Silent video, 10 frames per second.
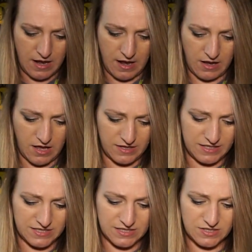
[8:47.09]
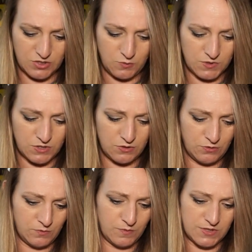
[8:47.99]
I got these Tsum
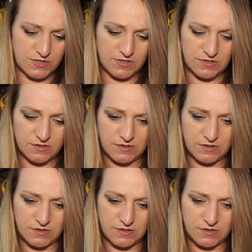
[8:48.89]
Tsums.